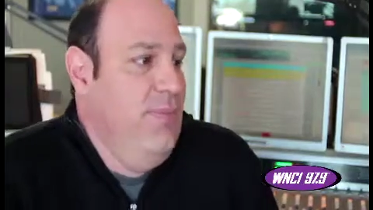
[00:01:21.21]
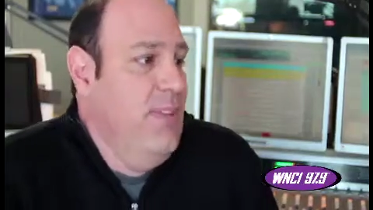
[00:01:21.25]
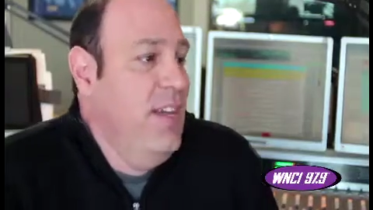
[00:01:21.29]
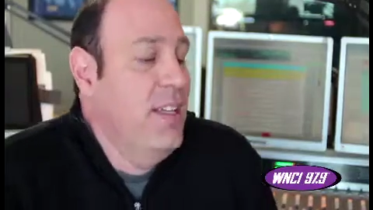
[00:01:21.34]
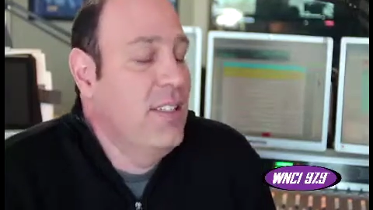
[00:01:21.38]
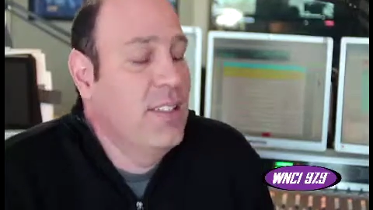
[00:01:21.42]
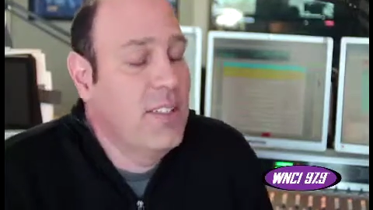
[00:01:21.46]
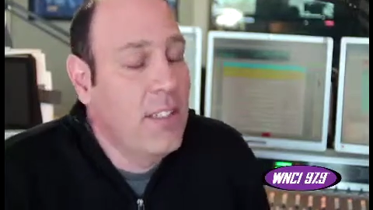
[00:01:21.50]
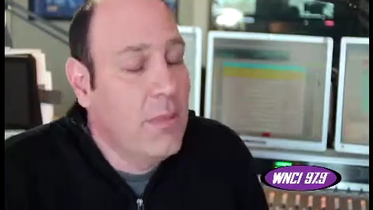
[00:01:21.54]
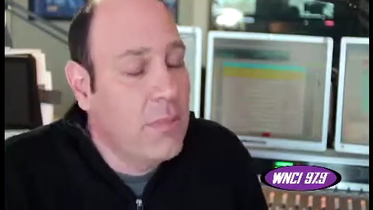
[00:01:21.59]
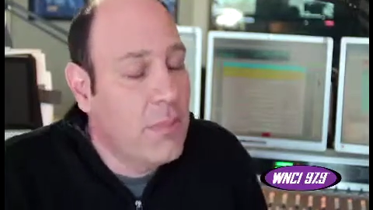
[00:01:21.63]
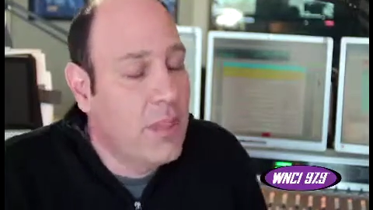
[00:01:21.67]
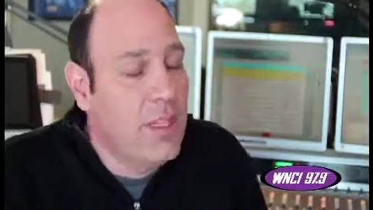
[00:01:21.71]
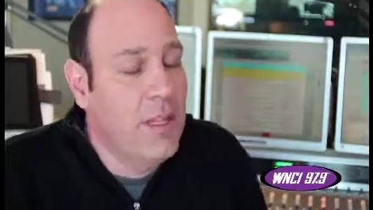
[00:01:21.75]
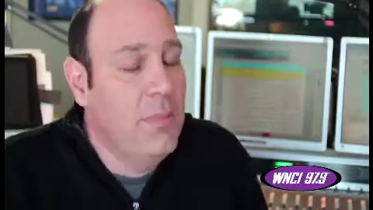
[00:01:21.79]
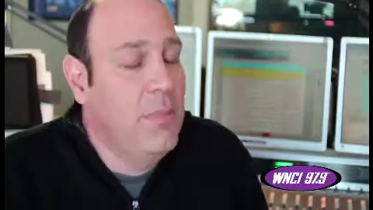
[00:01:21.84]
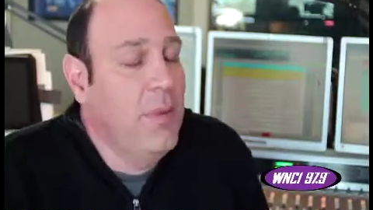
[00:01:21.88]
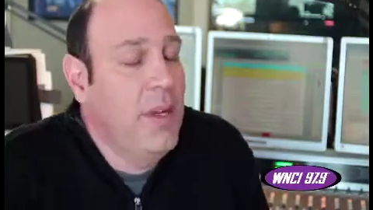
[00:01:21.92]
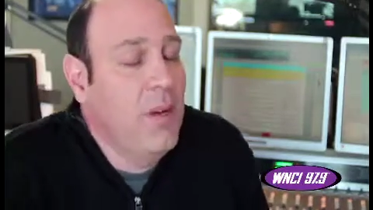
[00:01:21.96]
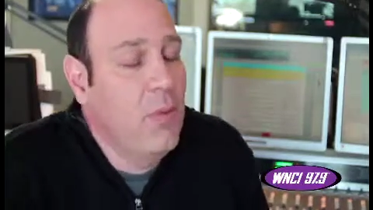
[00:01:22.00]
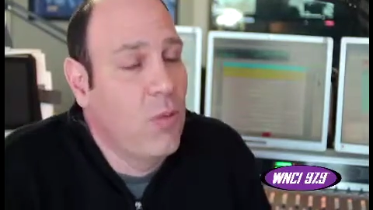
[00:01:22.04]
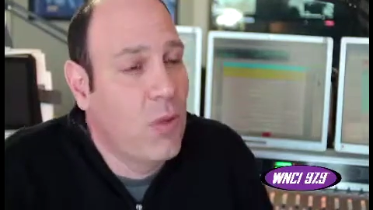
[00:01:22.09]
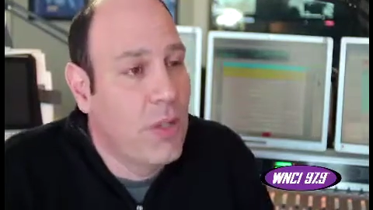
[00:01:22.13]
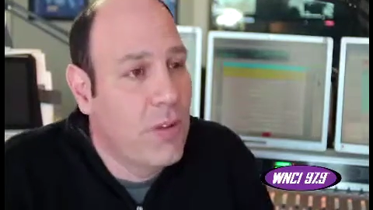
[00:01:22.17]
that's something that
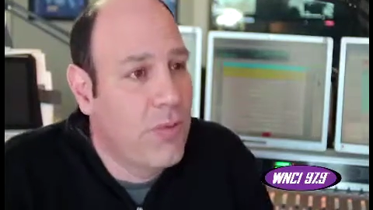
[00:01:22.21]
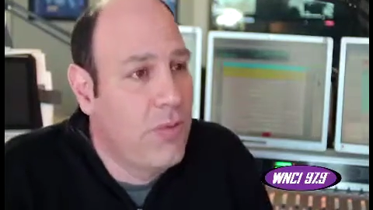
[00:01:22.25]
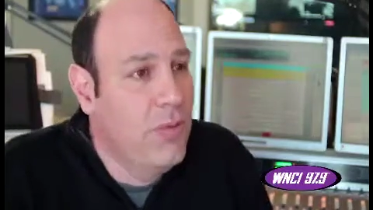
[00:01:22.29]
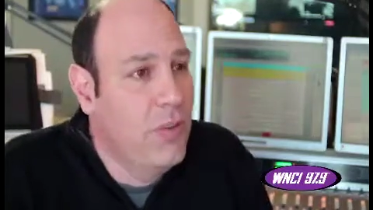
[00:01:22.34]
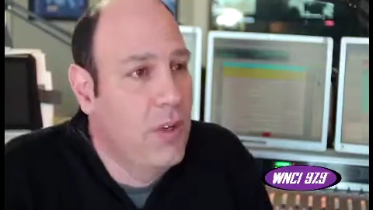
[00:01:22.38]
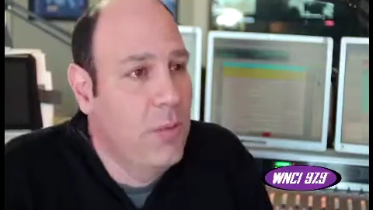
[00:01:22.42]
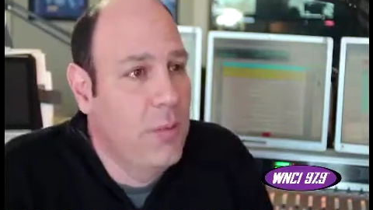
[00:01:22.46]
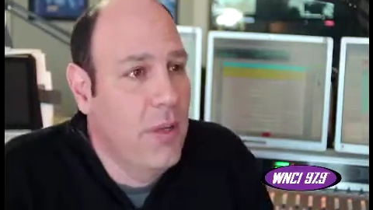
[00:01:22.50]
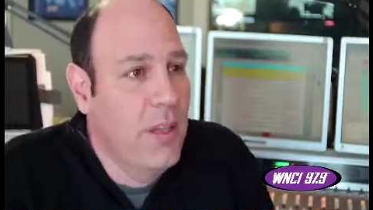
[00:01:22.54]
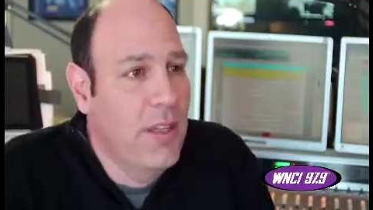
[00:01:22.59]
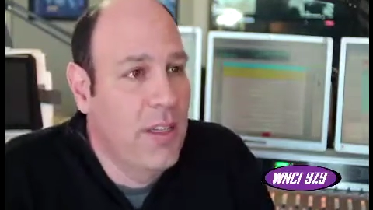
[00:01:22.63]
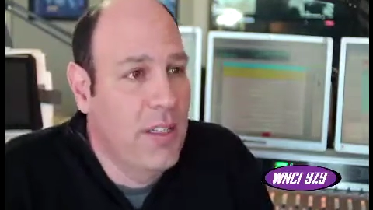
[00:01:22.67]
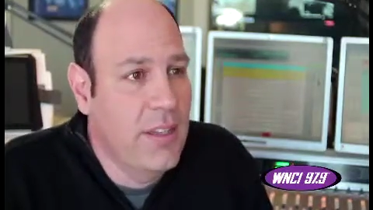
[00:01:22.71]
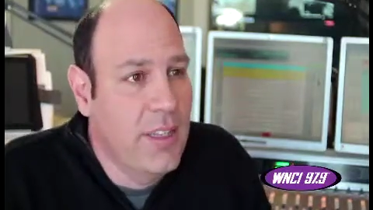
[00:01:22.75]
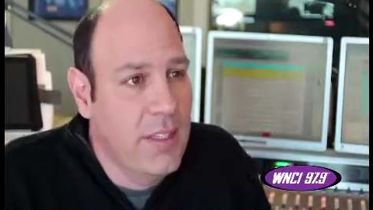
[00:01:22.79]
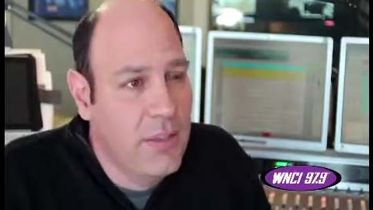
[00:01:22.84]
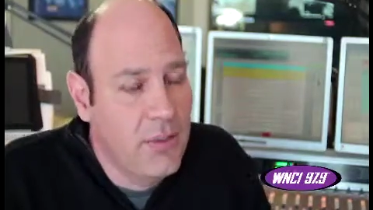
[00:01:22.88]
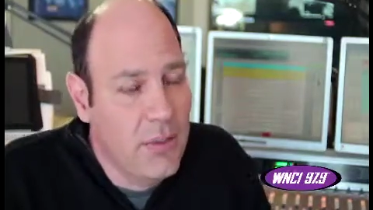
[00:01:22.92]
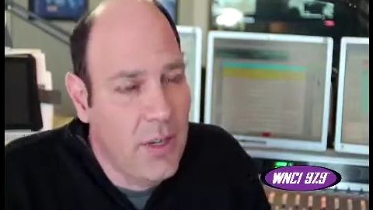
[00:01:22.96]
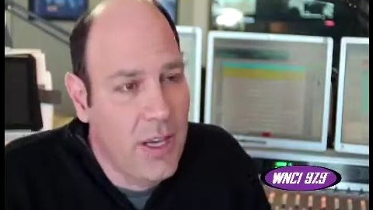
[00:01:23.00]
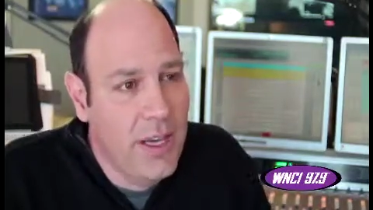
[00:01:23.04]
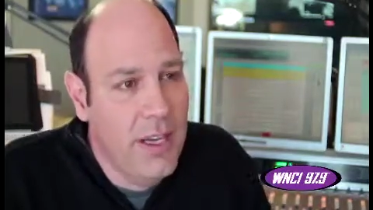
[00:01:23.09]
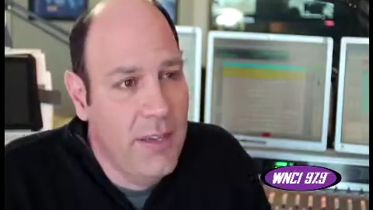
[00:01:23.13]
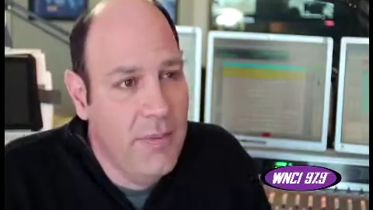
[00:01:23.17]
might work for them, and I think they
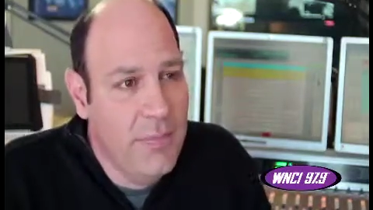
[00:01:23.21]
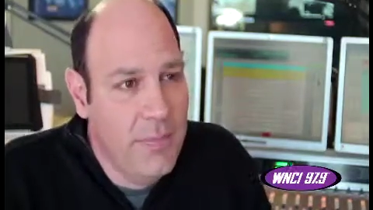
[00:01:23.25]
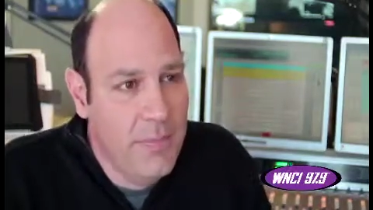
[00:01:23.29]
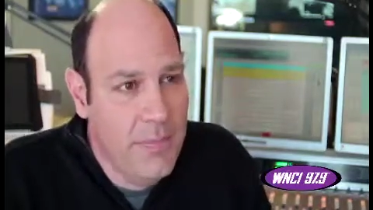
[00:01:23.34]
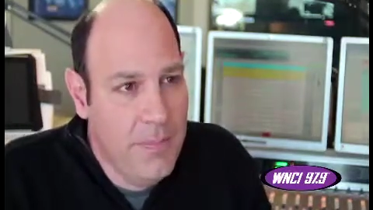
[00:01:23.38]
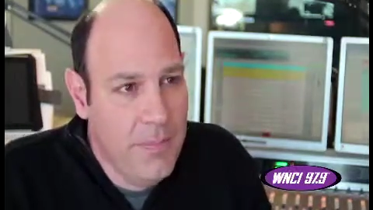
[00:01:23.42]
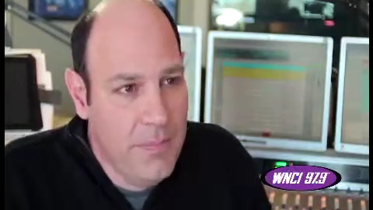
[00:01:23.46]
try it.